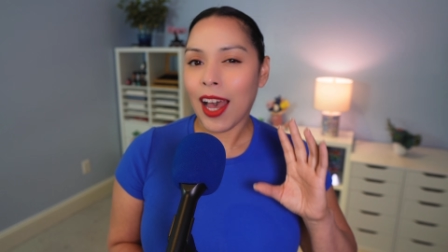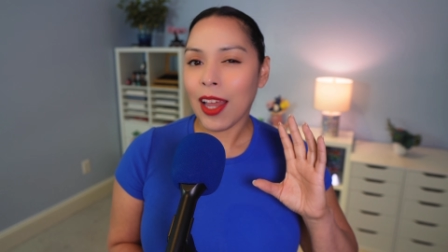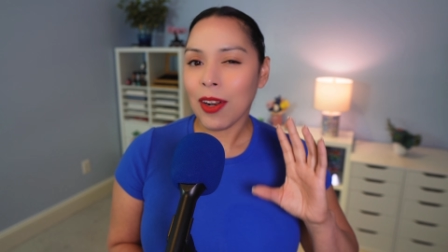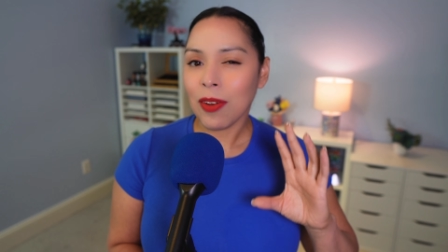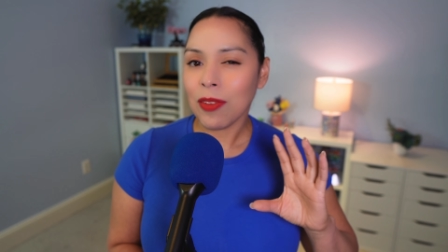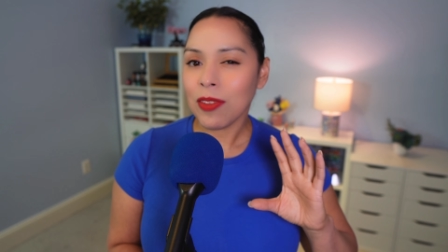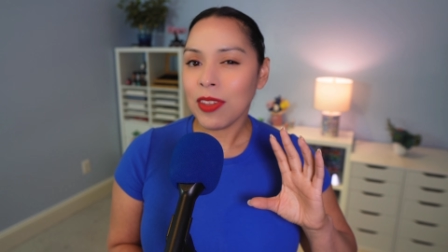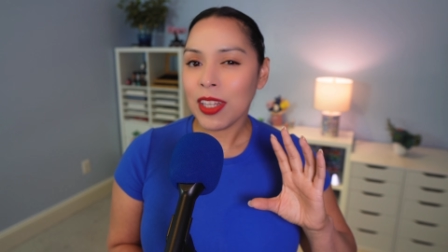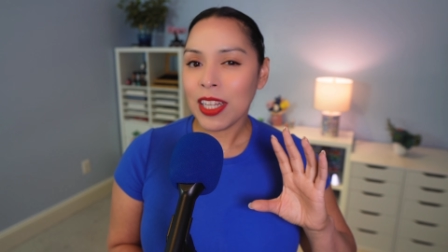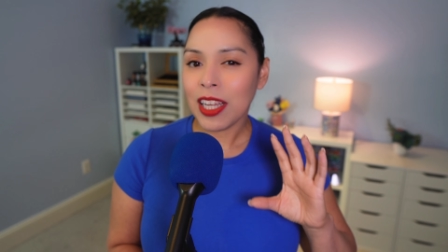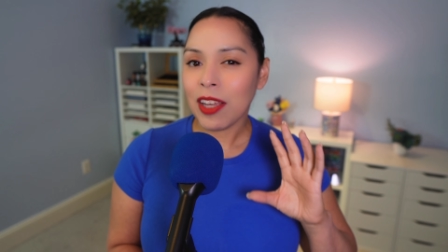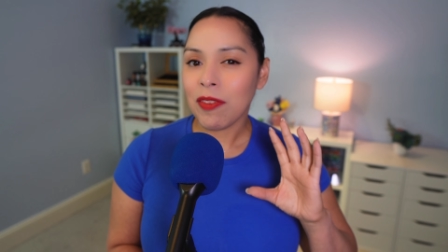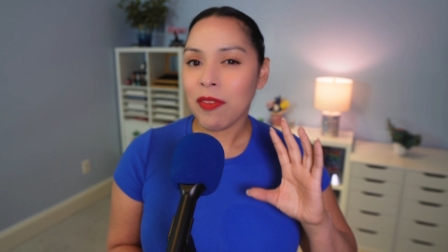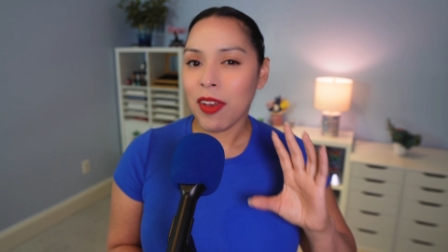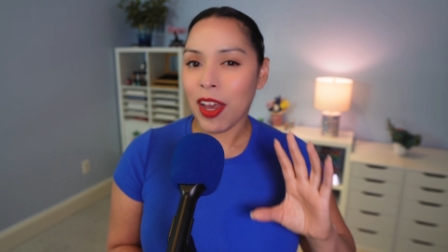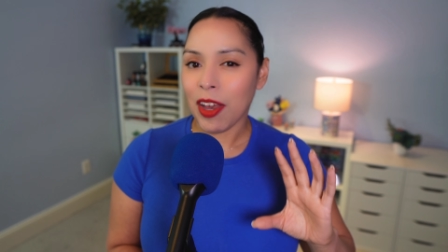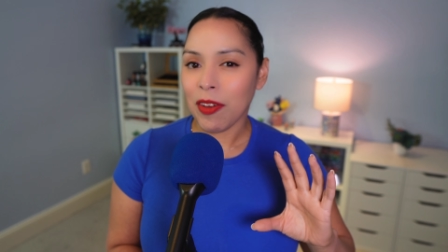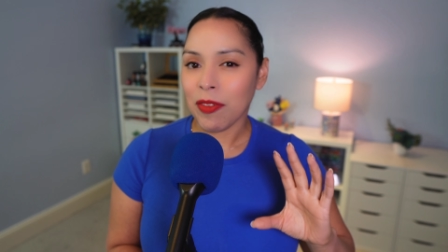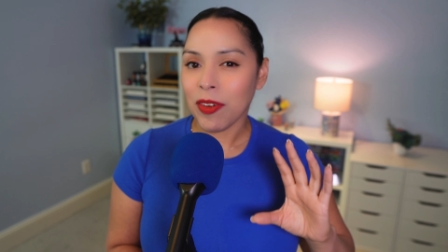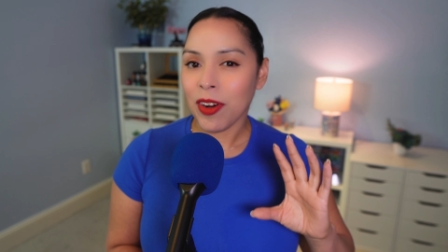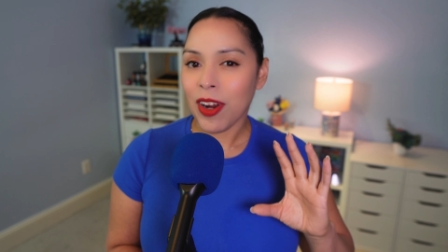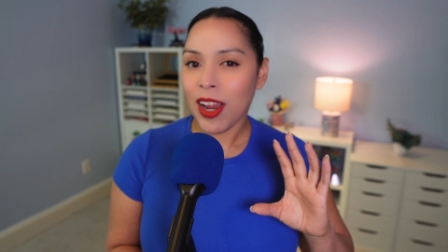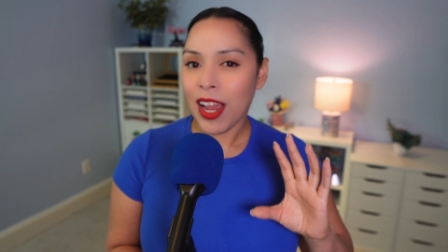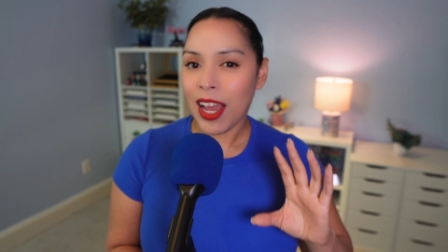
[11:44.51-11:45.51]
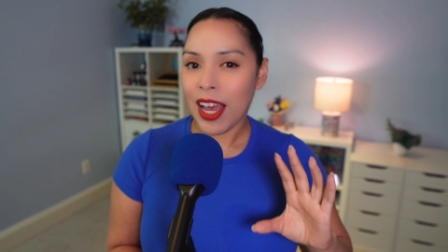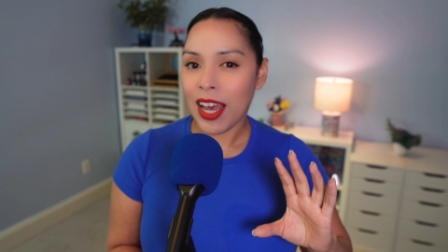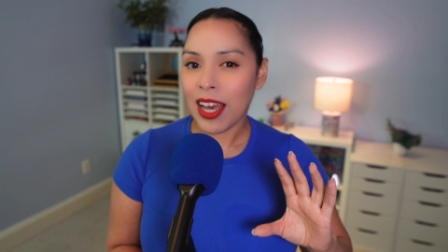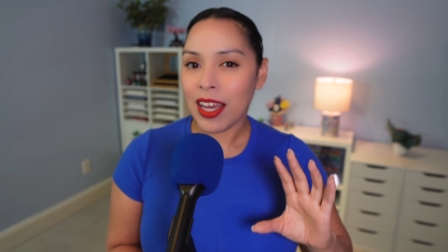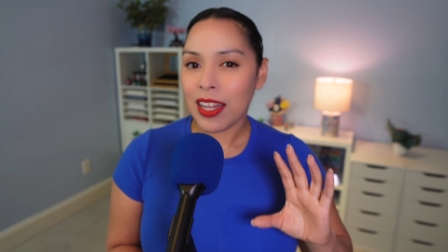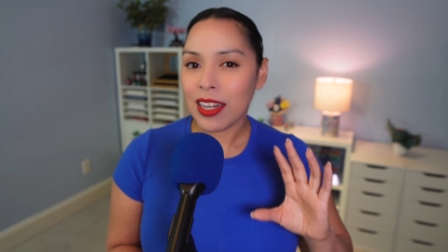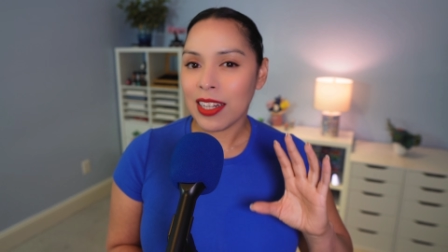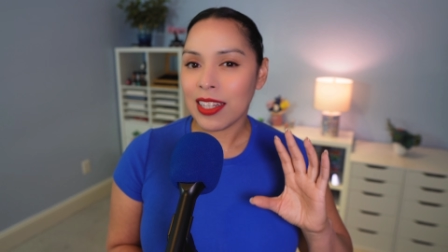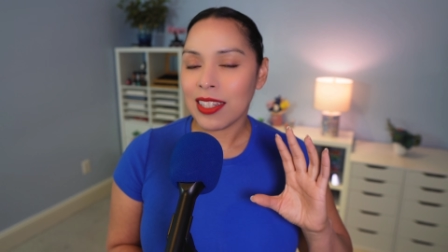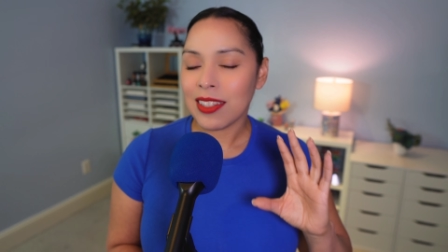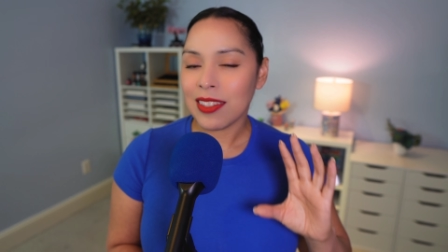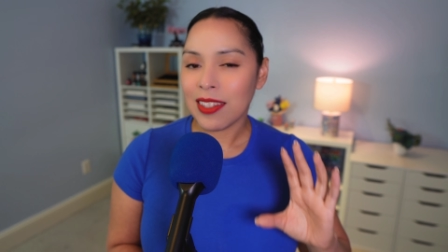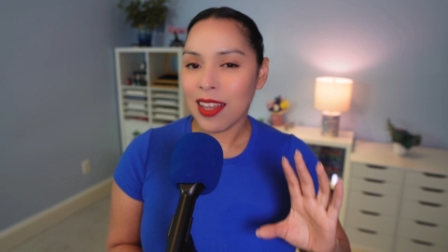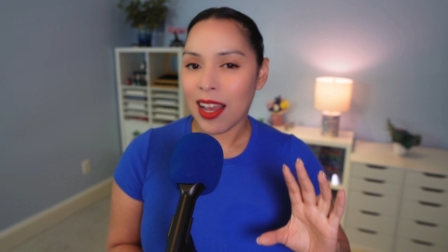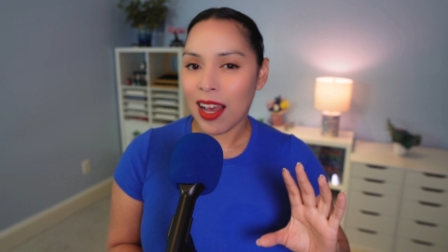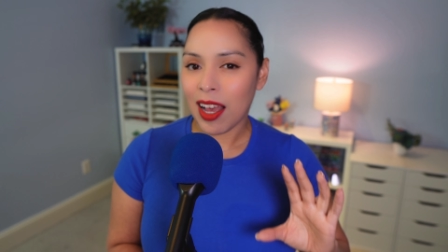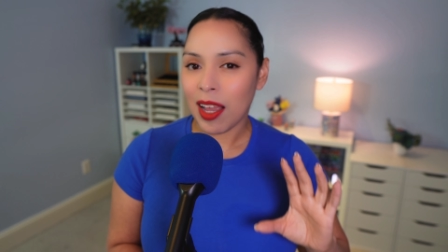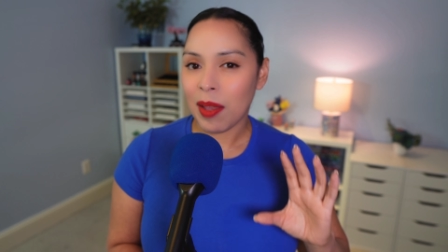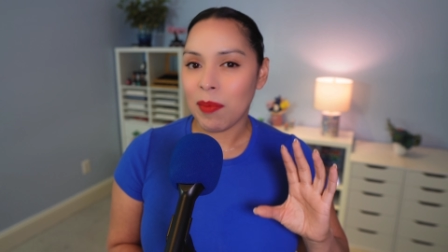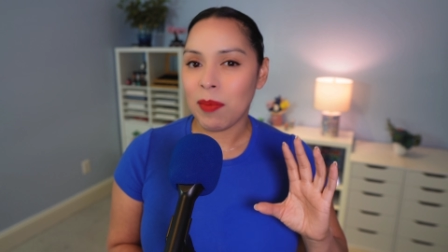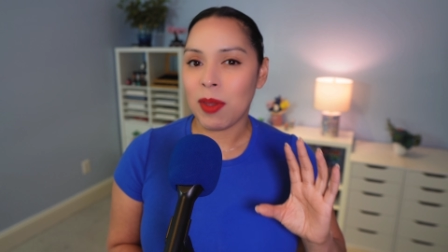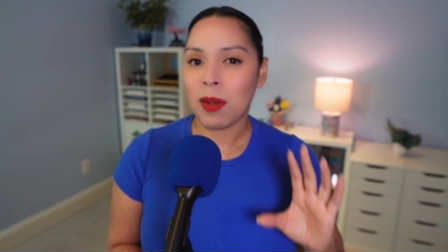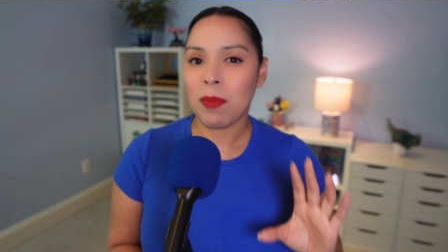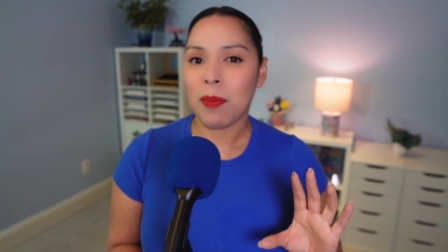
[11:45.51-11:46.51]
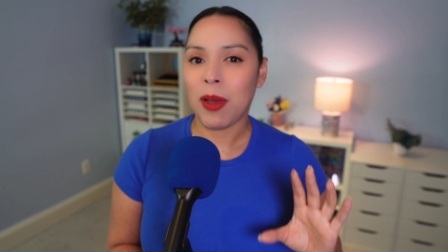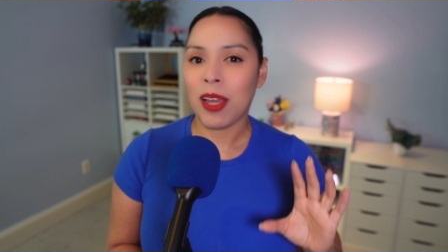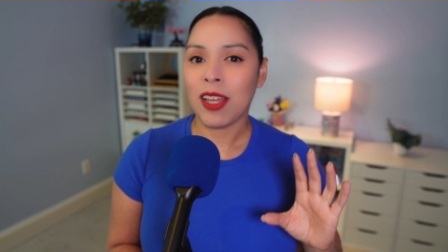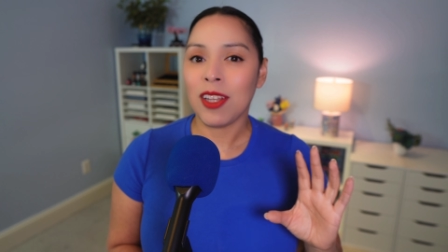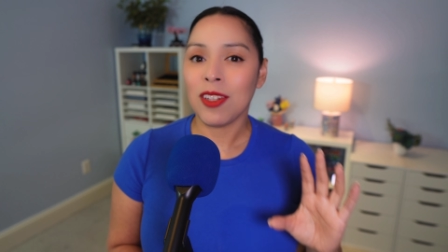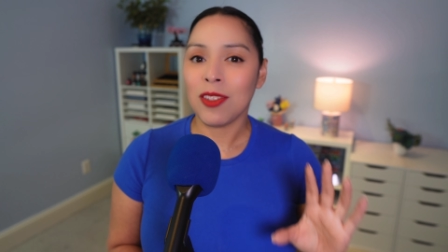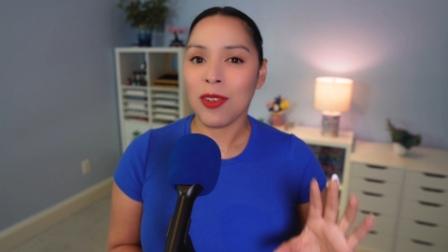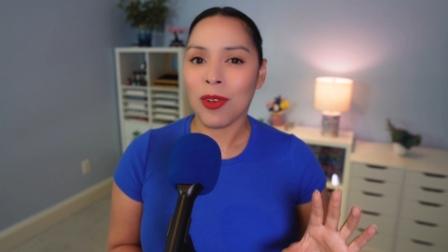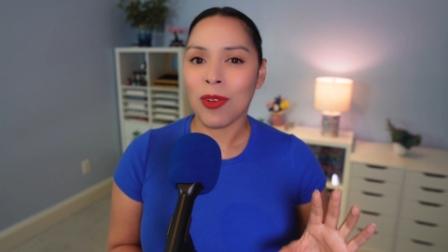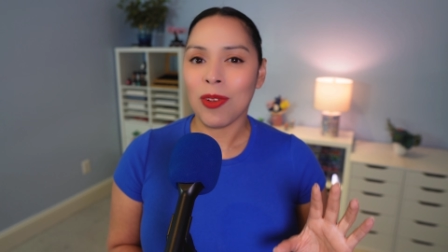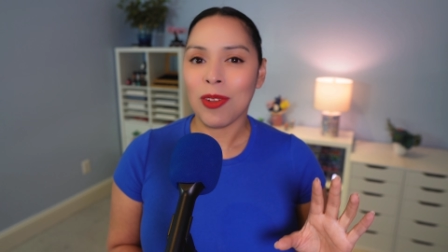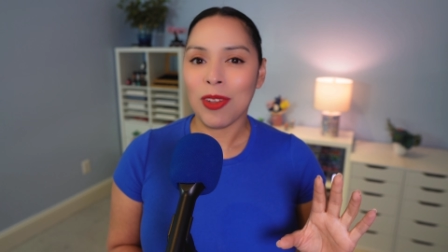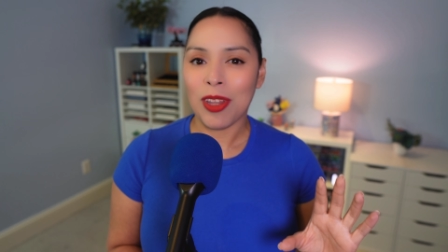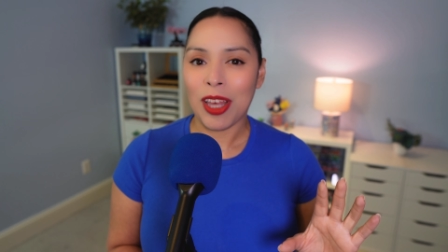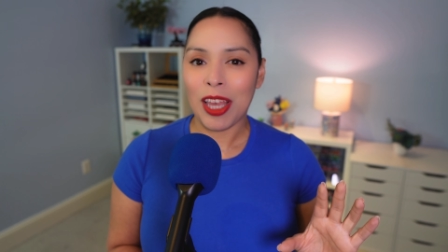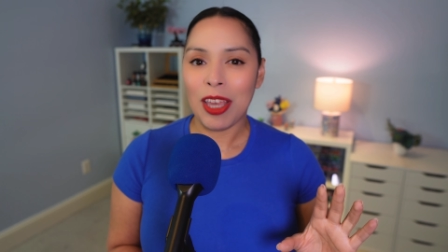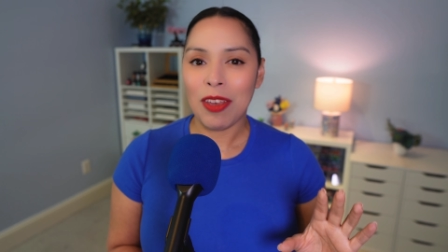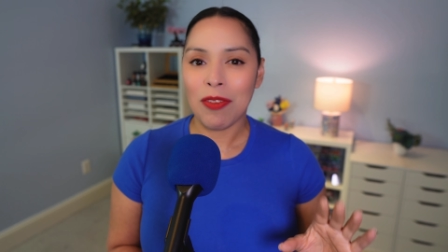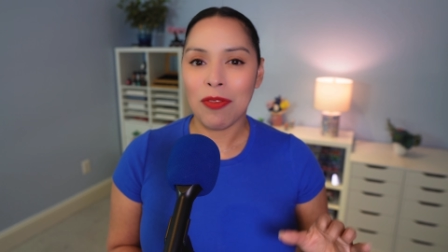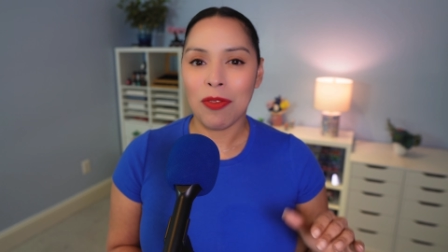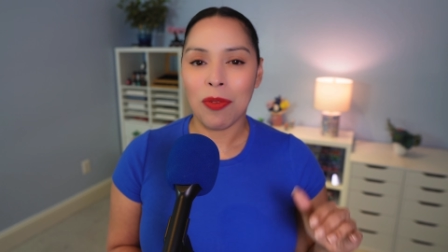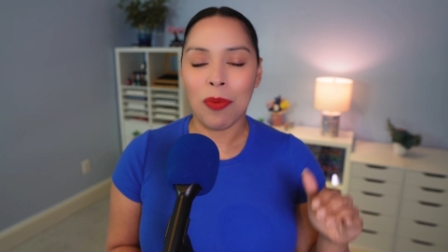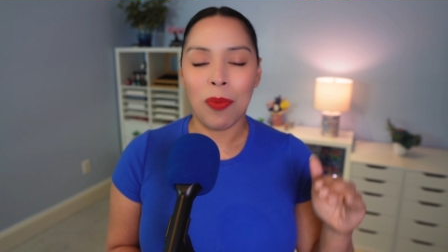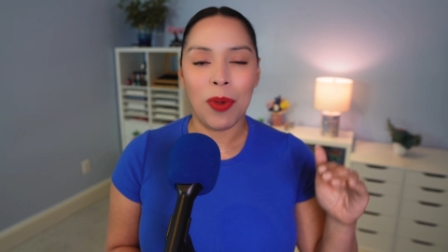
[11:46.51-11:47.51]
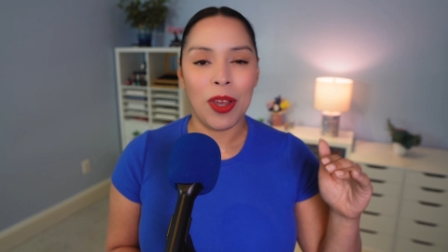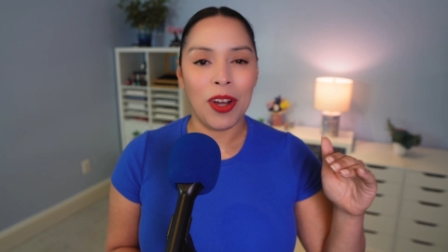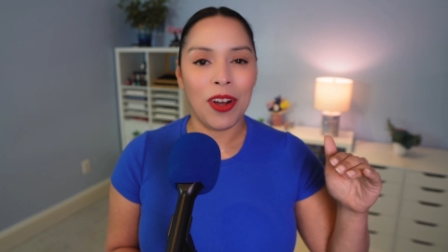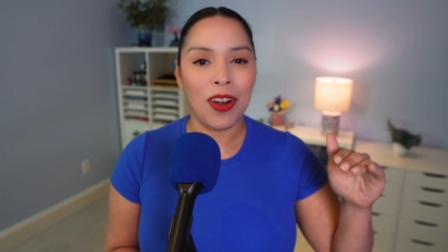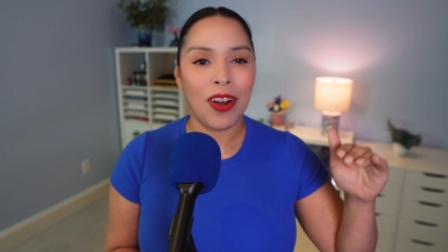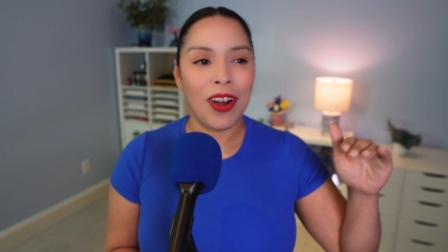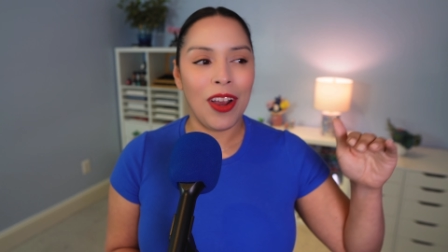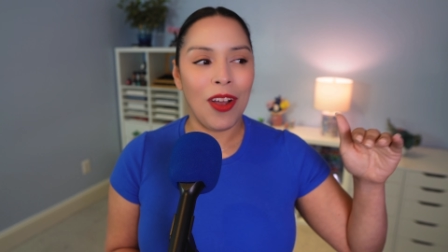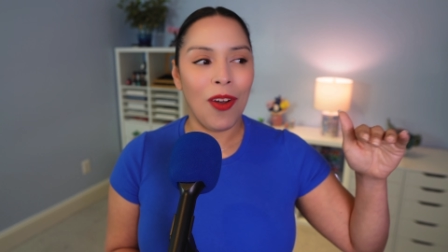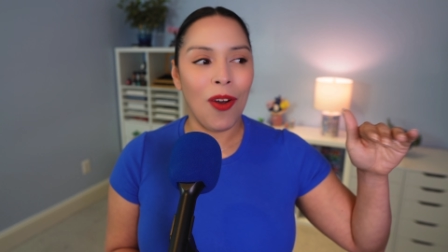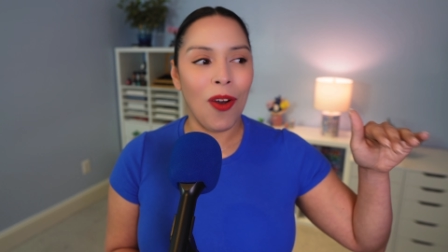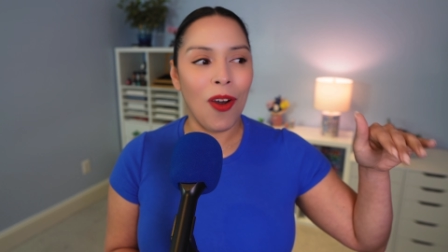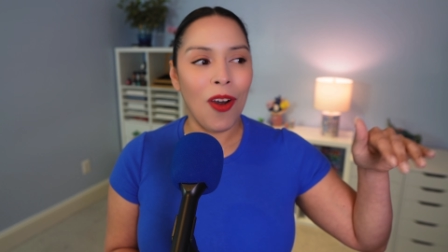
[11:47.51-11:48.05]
I don't think I've ever had a time in my adult life where